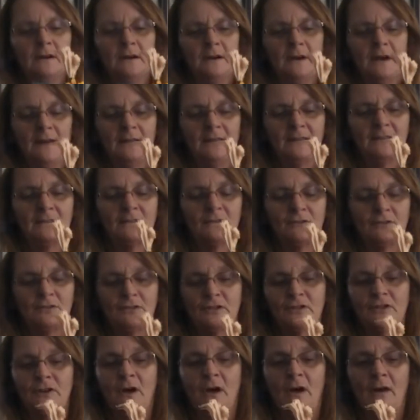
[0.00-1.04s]
I think they're
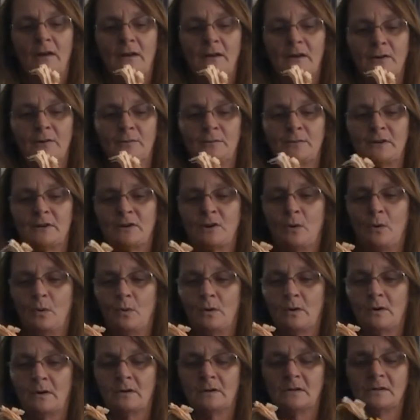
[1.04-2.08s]
just calling them
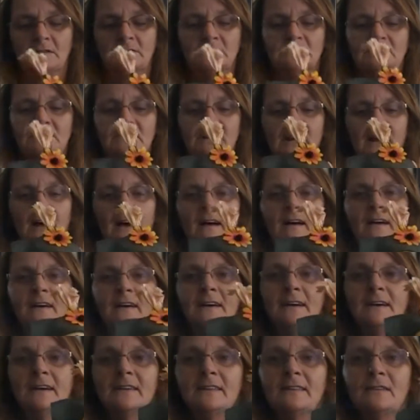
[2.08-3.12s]
decor. Yeah,
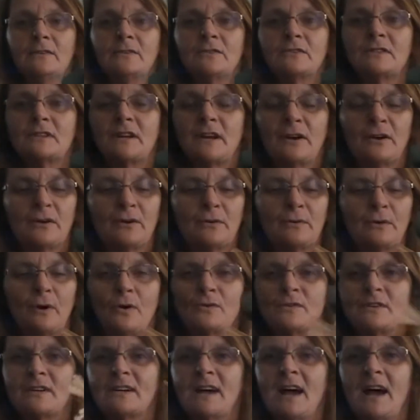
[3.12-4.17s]
little
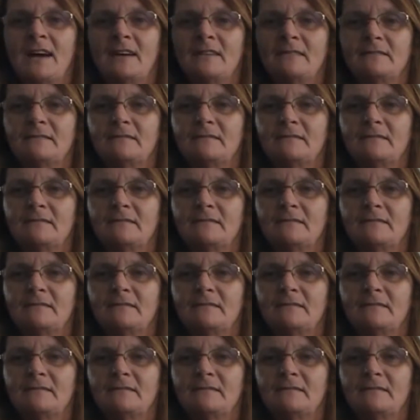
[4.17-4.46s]
scarecrows I got.